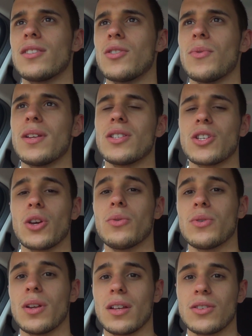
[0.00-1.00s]
doing
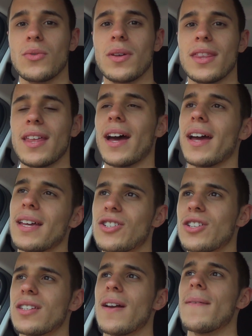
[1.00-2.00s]
that, it's
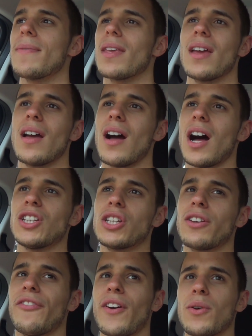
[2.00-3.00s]
just, I
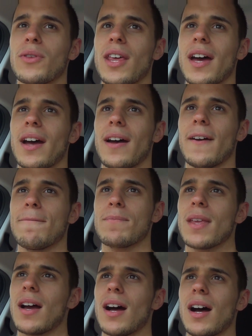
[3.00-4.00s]
felt that
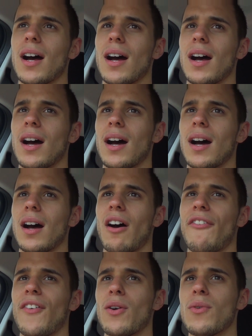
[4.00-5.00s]

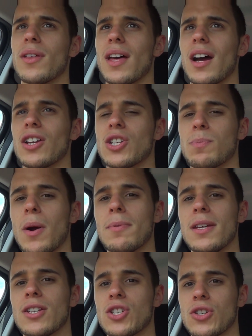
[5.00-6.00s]
I
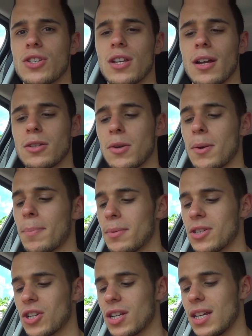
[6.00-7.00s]
probably should
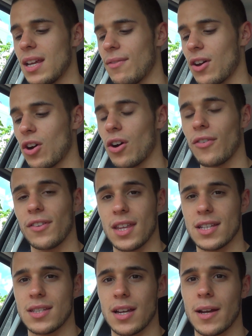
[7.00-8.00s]
leave it off
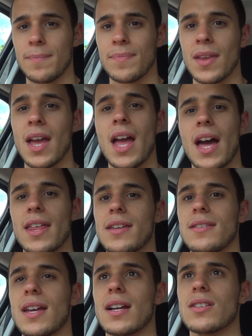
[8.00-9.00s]
this time, and
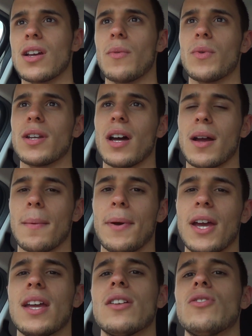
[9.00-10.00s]
then next time when I
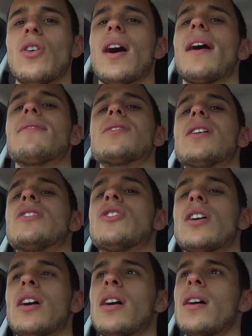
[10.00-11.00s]
compete, not have
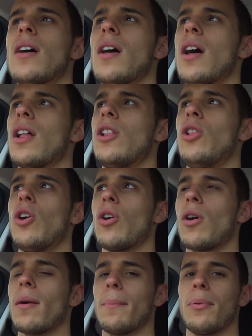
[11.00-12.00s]
such a
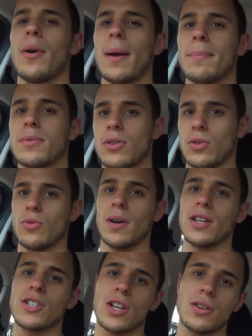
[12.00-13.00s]
long prep to
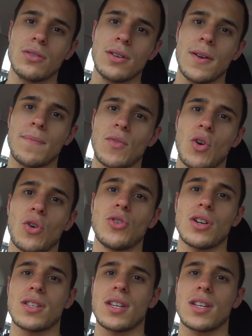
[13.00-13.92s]
my show, or I